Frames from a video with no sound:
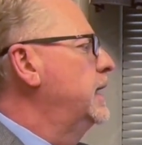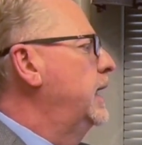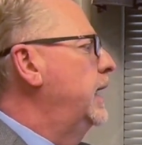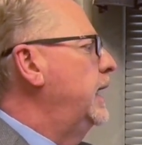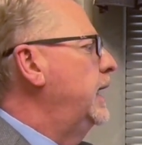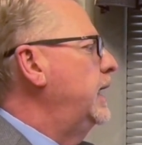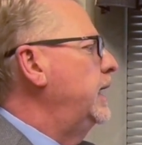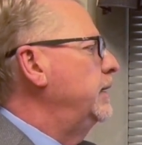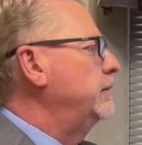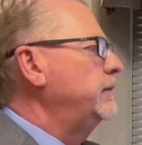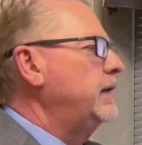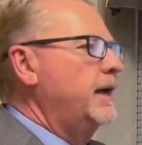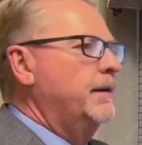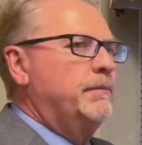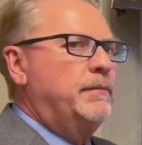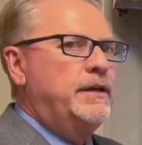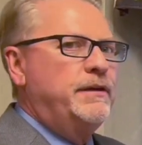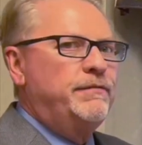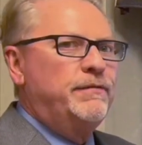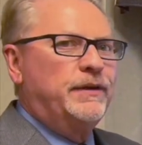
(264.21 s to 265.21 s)
Can't
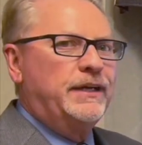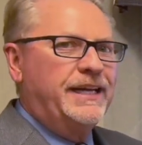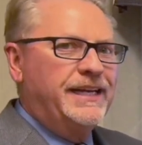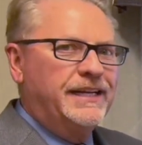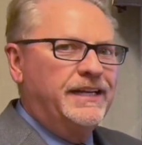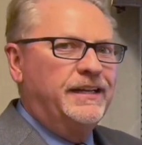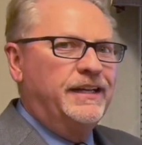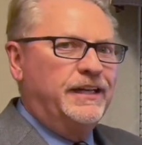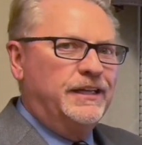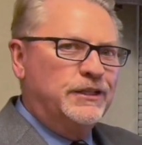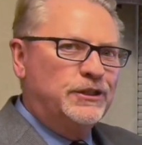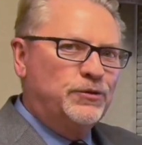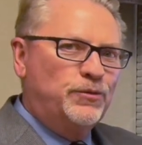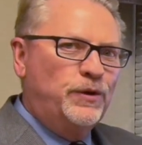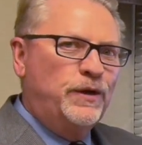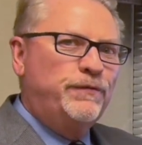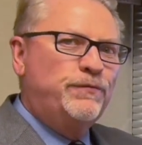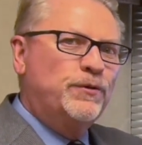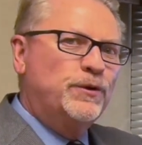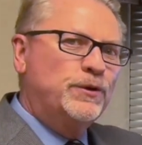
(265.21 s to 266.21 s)
believe again that it's
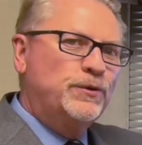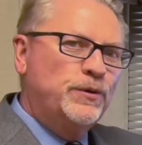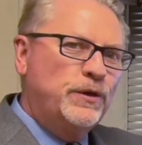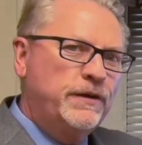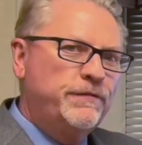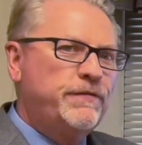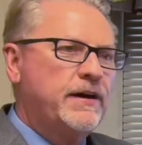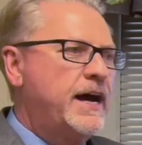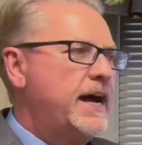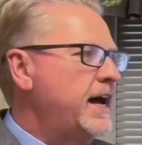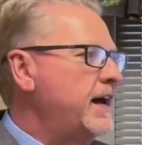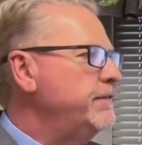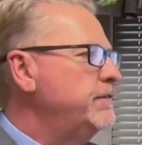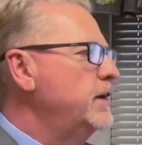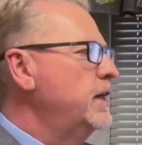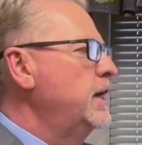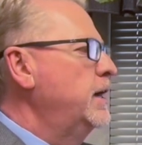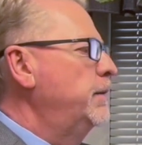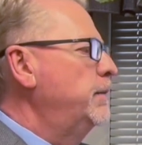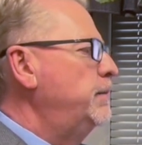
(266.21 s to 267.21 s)
24-25,
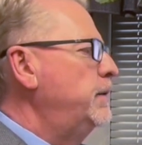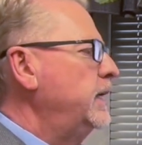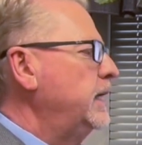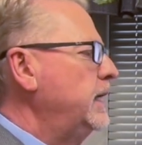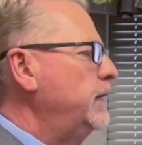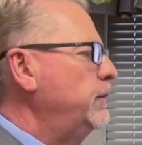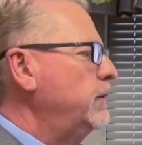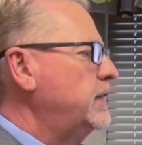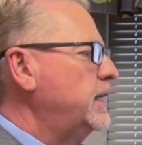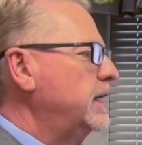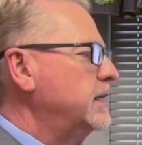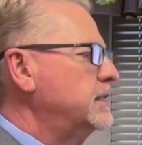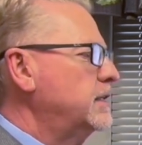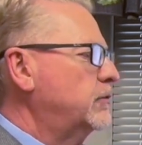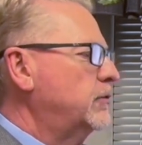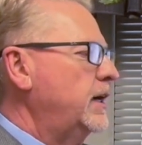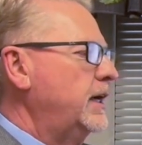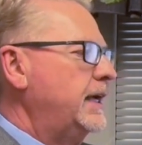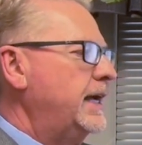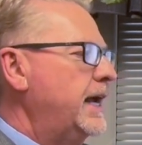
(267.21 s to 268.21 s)
but again, we think it's a
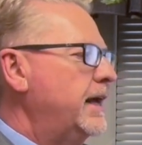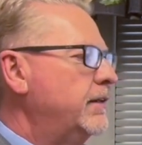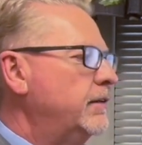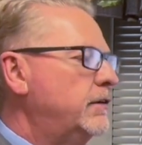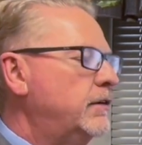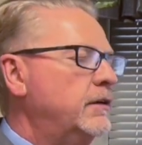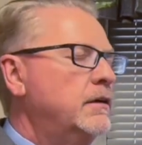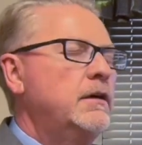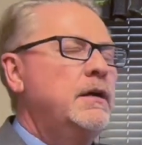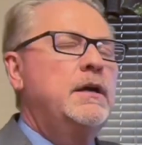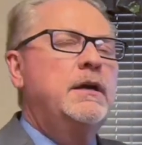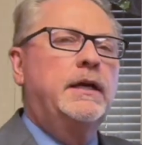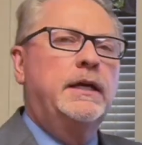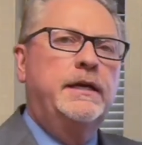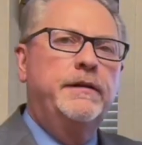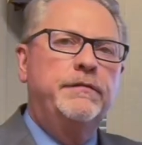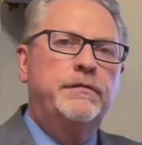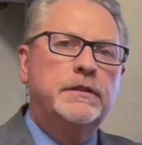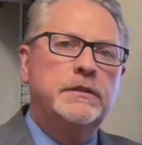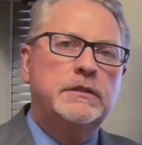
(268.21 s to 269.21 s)
great calendar.
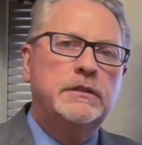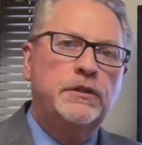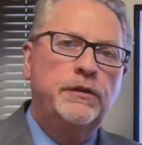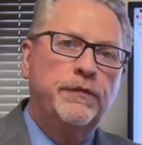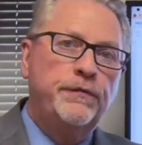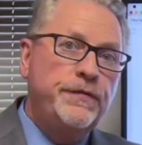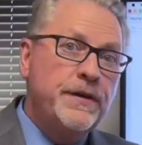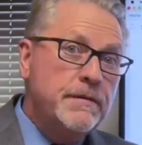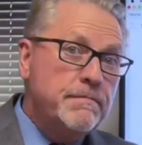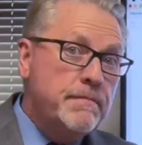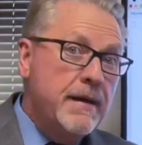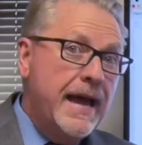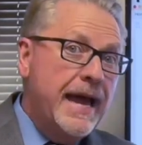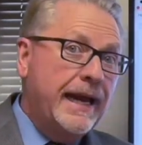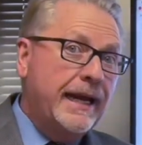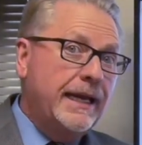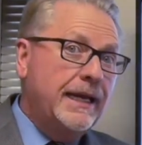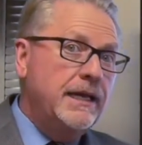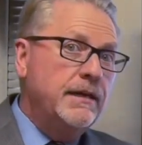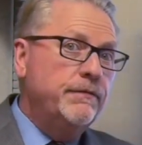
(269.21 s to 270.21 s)
Give us your
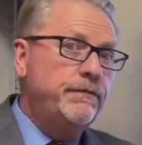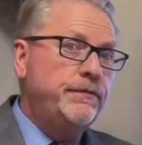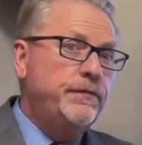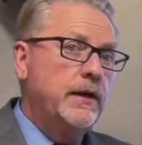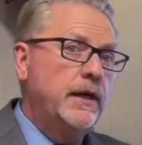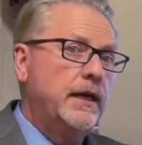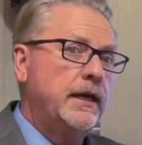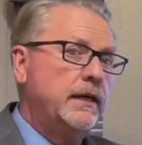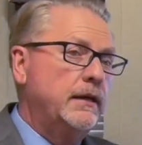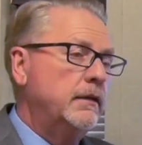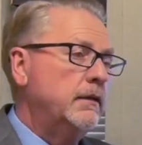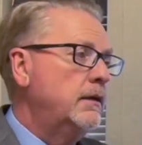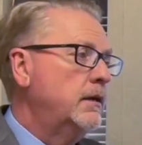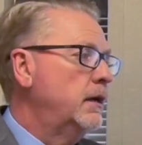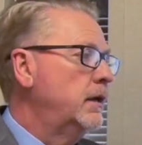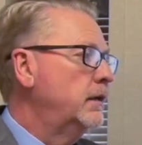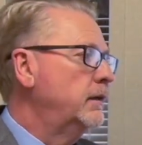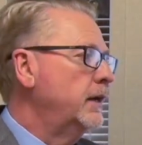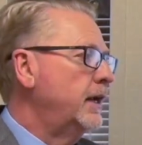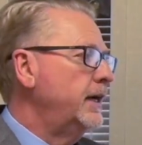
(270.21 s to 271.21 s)
feedback, if
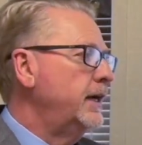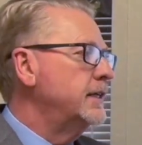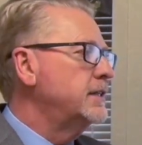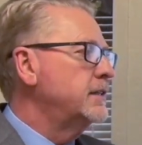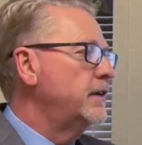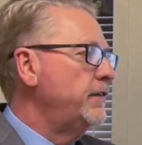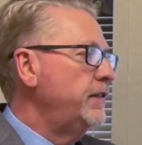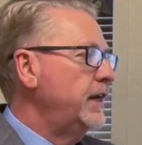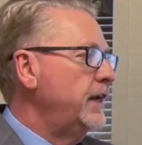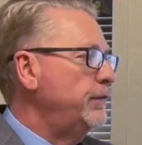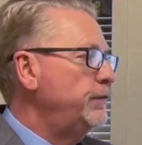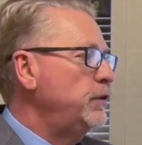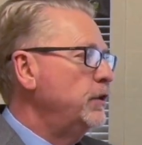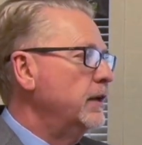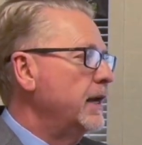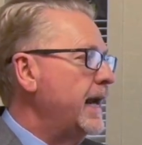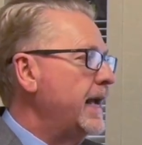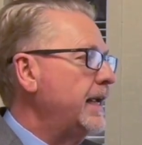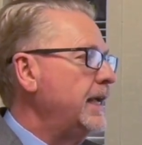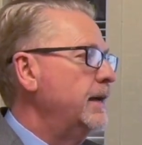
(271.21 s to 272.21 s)
not necessarily that if you
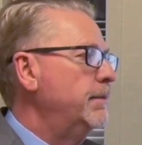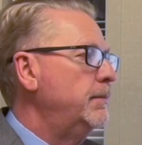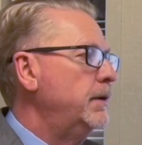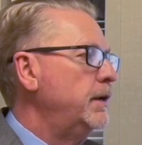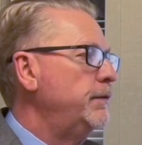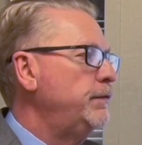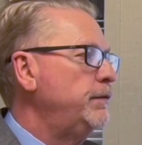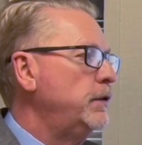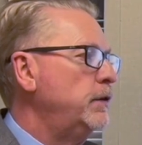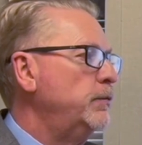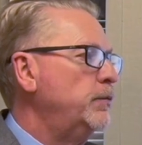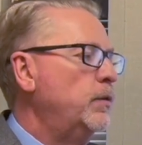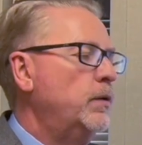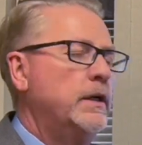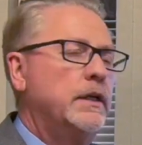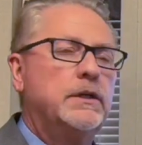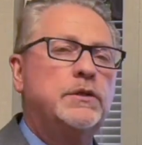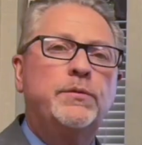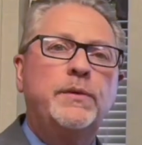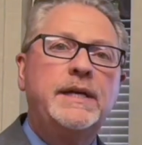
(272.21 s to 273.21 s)
like it, but if you want
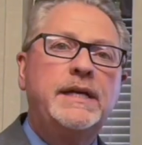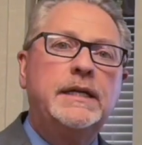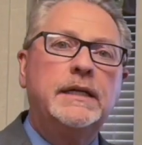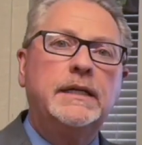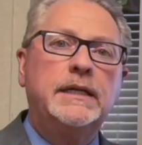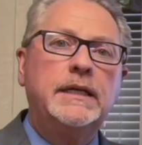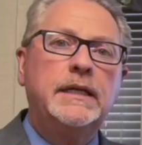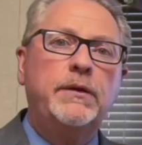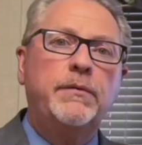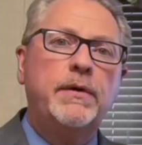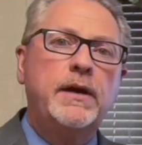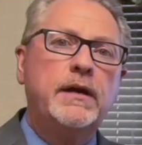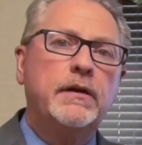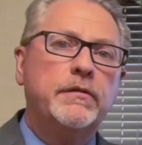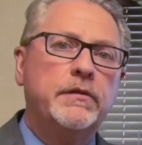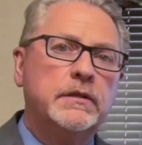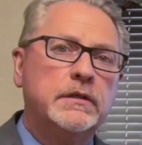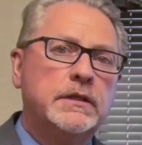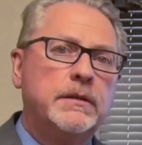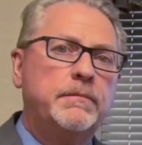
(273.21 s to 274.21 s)
to tweak it in any way, or
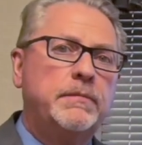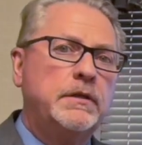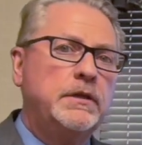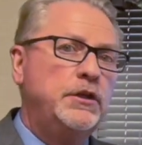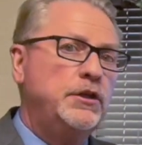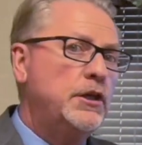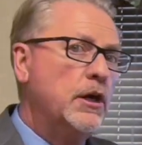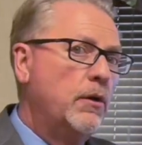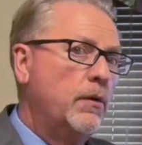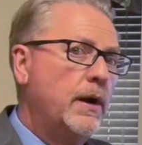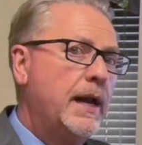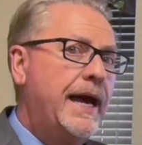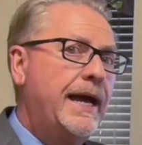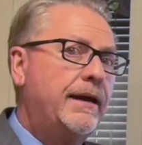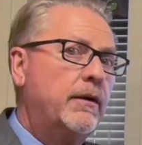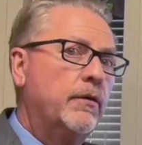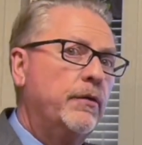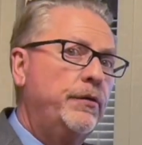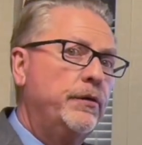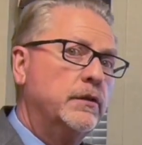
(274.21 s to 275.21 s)
there's something you don't
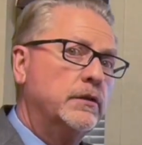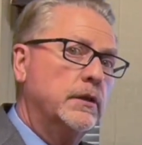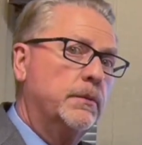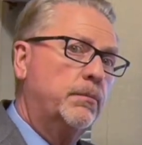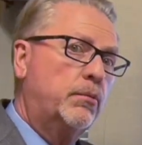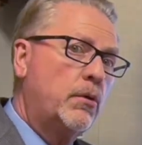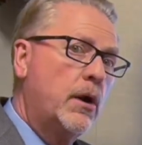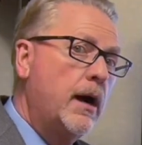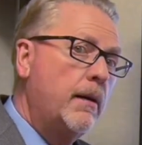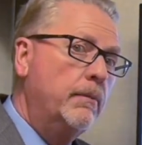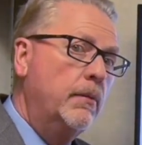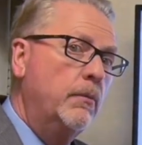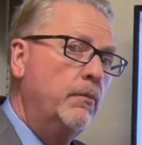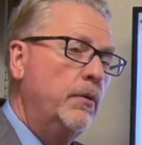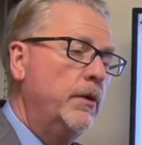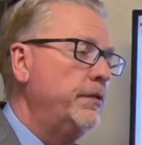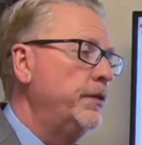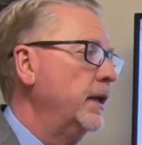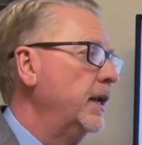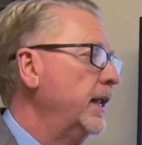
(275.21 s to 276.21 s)
like, or there's a problem
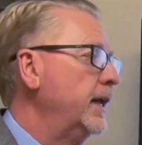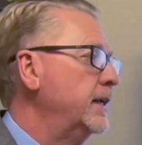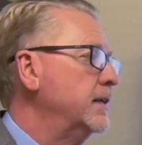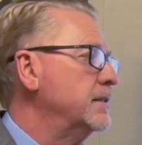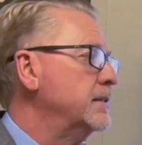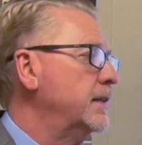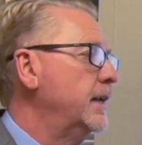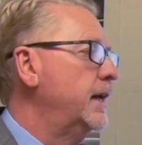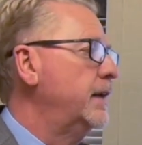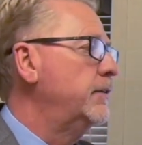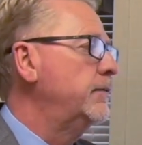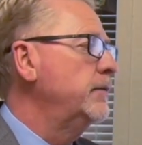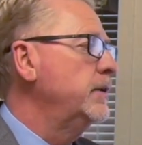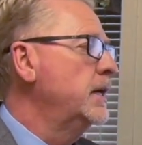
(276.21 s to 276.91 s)
with it, let us know,